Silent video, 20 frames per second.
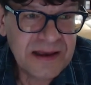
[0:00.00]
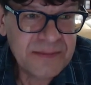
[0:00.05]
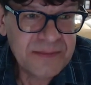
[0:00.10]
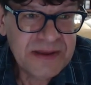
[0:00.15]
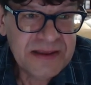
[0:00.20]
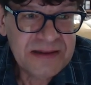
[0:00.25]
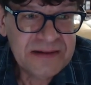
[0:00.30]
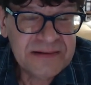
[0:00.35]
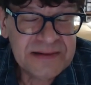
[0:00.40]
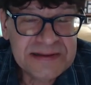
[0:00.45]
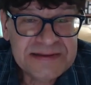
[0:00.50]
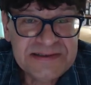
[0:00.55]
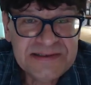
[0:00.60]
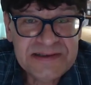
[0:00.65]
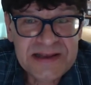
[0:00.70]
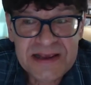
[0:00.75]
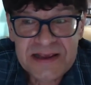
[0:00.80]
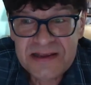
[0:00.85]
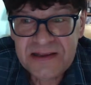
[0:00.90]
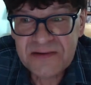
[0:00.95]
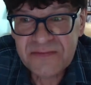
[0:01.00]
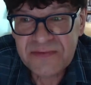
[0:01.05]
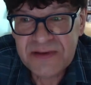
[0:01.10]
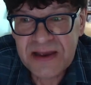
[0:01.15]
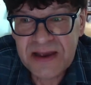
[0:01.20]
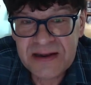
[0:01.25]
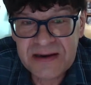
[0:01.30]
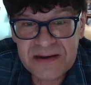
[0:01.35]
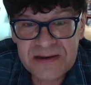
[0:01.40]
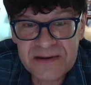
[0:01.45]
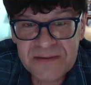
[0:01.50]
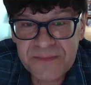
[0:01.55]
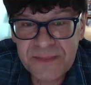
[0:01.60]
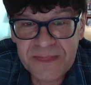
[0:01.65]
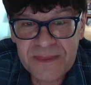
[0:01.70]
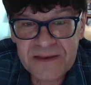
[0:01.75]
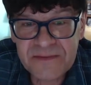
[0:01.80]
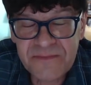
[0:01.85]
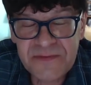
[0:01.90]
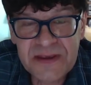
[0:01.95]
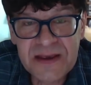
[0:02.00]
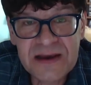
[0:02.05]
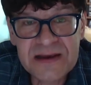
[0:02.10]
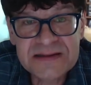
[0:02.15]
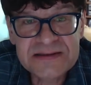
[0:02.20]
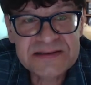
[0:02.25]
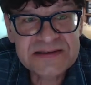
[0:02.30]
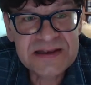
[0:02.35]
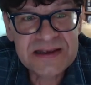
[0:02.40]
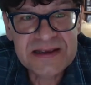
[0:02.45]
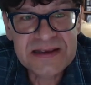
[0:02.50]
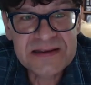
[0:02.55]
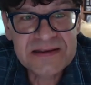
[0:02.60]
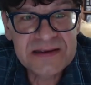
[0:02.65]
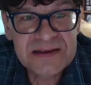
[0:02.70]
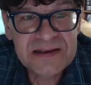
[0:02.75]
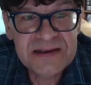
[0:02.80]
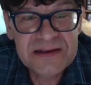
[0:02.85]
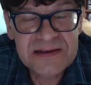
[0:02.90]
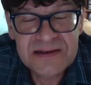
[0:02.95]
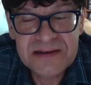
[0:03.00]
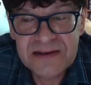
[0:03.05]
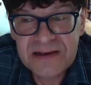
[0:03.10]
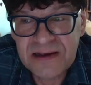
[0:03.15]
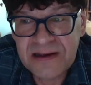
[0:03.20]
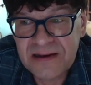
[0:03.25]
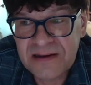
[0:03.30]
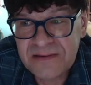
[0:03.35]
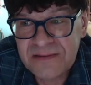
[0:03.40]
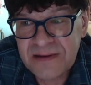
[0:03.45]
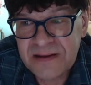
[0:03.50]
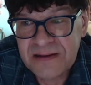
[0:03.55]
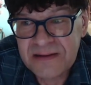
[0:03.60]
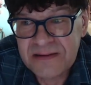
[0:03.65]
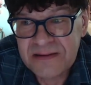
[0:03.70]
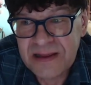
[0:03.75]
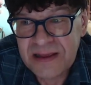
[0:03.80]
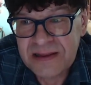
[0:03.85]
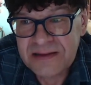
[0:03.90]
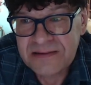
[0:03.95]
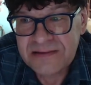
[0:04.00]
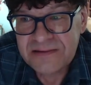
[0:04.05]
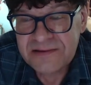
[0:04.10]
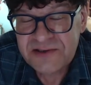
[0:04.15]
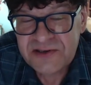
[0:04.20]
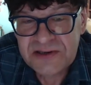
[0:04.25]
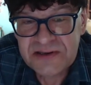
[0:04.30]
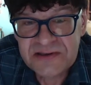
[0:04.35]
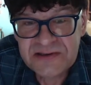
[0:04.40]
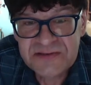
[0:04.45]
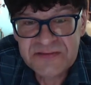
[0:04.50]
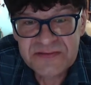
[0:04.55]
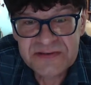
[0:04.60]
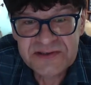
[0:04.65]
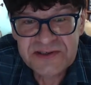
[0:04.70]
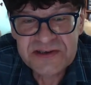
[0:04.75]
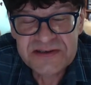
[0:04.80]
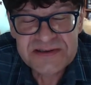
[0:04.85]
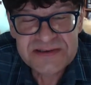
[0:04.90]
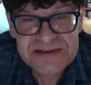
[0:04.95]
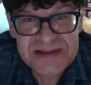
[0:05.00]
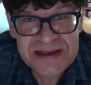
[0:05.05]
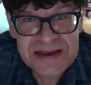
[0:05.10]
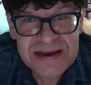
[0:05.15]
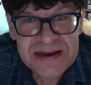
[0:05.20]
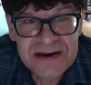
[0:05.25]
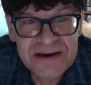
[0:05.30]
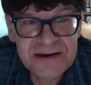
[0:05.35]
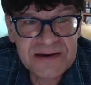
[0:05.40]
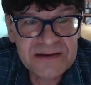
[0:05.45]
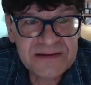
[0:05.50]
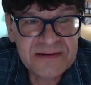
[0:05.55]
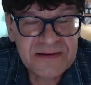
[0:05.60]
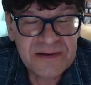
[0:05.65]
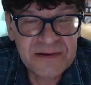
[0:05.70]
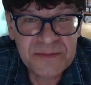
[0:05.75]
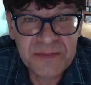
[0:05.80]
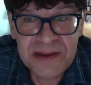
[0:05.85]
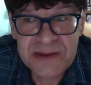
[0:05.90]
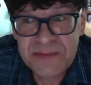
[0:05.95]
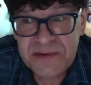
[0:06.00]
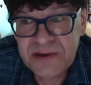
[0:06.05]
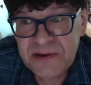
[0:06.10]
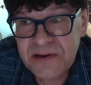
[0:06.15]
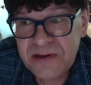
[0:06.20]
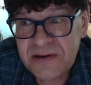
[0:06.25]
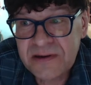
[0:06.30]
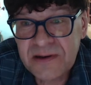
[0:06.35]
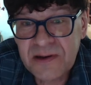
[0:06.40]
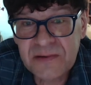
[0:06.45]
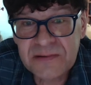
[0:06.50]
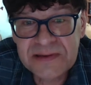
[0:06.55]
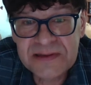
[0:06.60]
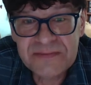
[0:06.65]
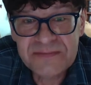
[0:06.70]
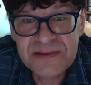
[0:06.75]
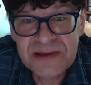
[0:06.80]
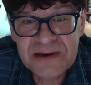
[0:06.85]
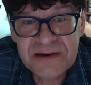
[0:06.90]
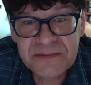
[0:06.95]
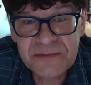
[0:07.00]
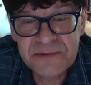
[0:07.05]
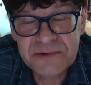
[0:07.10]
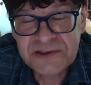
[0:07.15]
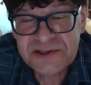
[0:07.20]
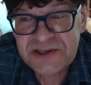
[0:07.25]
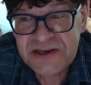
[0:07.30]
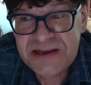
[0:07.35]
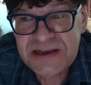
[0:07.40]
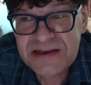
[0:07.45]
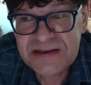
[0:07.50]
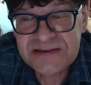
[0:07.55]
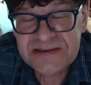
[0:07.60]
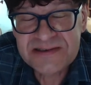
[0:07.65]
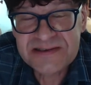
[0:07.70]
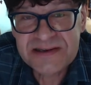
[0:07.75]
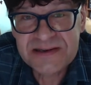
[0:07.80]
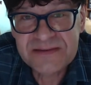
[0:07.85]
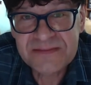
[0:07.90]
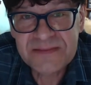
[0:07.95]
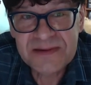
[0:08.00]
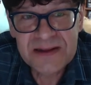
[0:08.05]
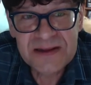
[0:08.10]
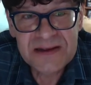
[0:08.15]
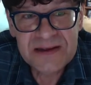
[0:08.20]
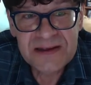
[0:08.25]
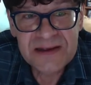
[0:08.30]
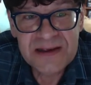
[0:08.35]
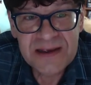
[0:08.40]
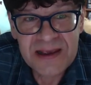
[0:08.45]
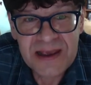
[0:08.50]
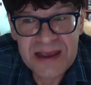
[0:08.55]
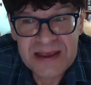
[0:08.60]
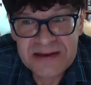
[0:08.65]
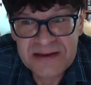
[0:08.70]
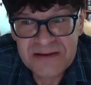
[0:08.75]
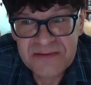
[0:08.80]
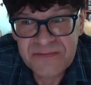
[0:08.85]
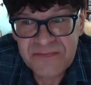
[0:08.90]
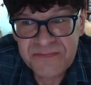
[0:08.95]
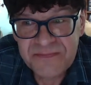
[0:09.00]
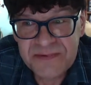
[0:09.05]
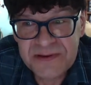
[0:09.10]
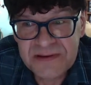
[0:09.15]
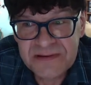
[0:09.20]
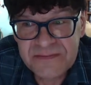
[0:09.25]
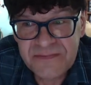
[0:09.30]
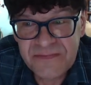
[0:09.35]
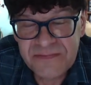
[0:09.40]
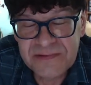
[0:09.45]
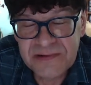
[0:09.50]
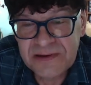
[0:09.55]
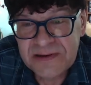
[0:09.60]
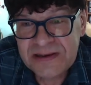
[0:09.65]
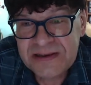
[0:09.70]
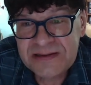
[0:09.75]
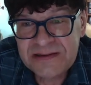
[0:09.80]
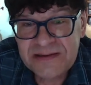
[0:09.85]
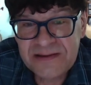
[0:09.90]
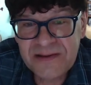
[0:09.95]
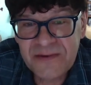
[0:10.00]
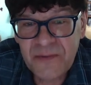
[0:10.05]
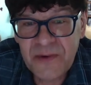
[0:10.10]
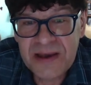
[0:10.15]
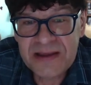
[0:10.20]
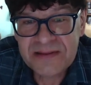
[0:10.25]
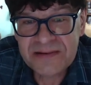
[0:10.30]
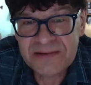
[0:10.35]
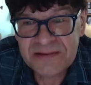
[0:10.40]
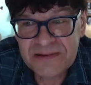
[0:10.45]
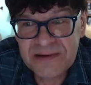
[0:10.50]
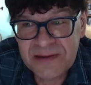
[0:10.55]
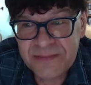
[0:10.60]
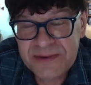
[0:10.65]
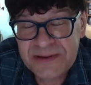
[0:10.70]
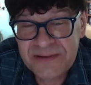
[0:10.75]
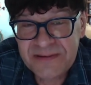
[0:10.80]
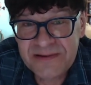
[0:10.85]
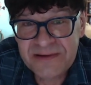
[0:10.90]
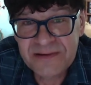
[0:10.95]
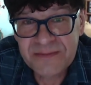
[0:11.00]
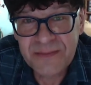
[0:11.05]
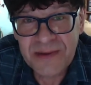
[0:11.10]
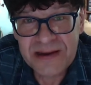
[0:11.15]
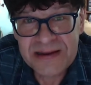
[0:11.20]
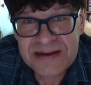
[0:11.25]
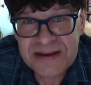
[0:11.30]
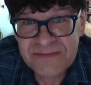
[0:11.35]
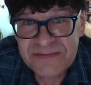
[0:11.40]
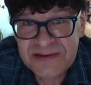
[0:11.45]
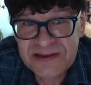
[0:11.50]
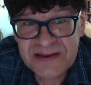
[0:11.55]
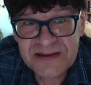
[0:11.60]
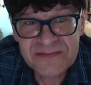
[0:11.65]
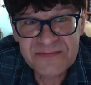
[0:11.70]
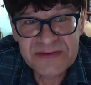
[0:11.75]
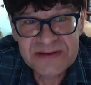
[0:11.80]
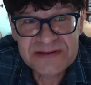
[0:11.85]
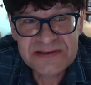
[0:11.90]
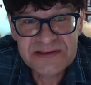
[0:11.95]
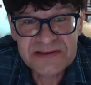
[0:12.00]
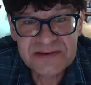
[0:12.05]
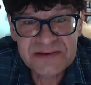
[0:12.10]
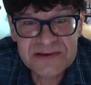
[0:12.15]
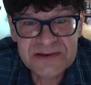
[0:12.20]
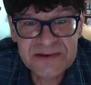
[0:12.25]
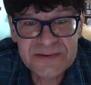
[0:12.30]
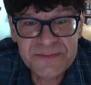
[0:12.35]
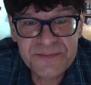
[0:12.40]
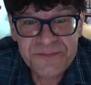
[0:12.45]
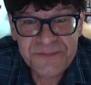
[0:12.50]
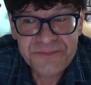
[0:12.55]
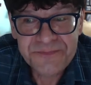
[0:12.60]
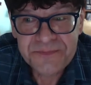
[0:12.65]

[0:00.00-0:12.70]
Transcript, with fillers: I mean, let's say you've got a, a fiance uh, and, and she's she's there, and, or maybe you're going to go live there where she is, and and you look into the weather. I mean, you might have to convince her to